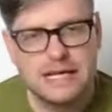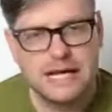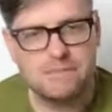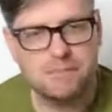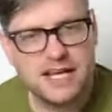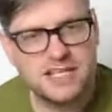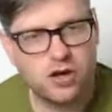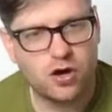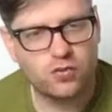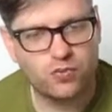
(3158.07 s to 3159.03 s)
and based
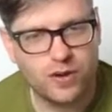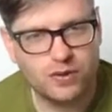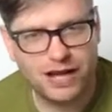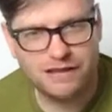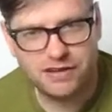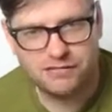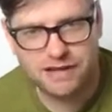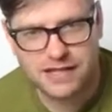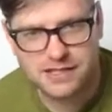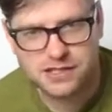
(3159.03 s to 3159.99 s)
on real-life
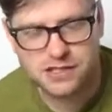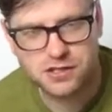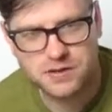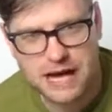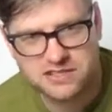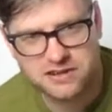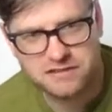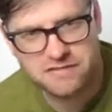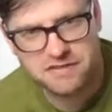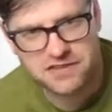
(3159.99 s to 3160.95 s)
events, the
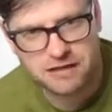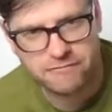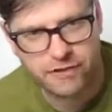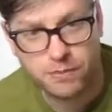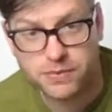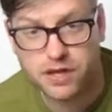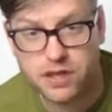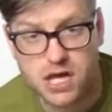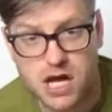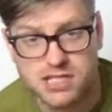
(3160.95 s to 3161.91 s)
2015 film The
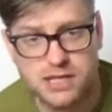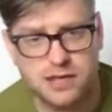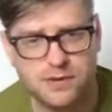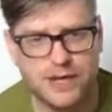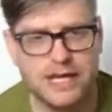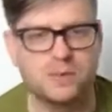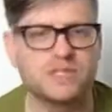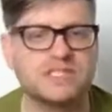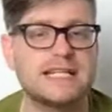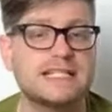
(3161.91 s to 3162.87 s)
33
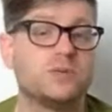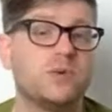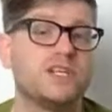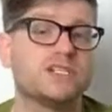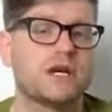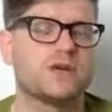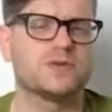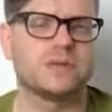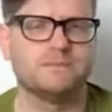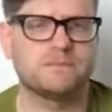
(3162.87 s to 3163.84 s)
was set in which
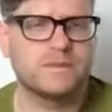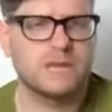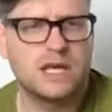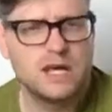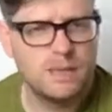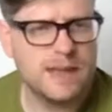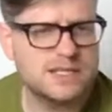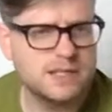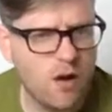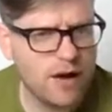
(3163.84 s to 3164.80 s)
country? That's
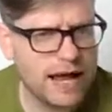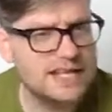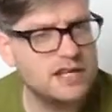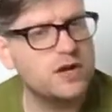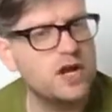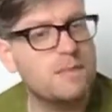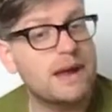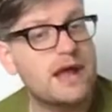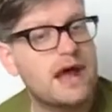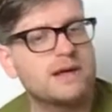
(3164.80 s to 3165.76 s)
starring Antonio
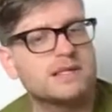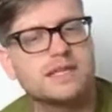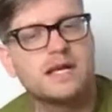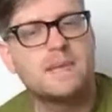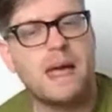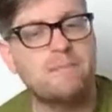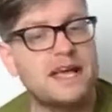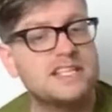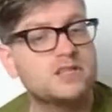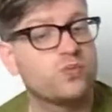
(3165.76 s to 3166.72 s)
Banderas and
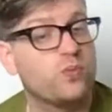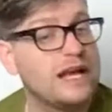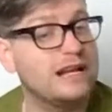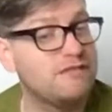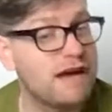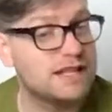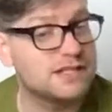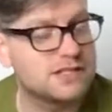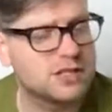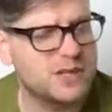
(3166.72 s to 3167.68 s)
based on real
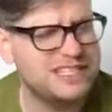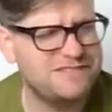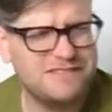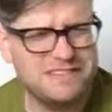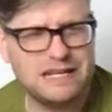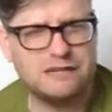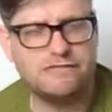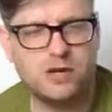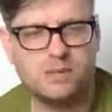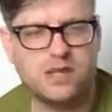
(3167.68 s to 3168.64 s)
events. The 2015
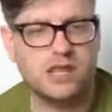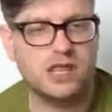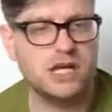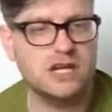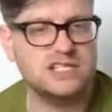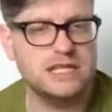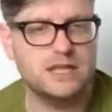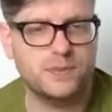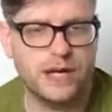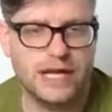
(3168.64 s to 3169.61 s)
film The
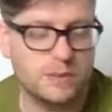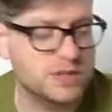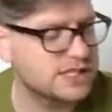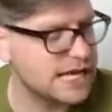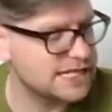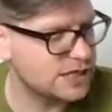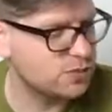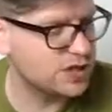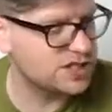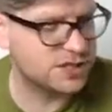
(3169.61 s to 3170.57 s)
33 was set
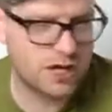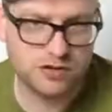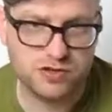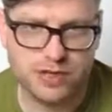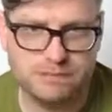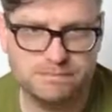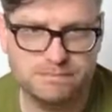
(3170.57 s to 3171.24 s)
in which country?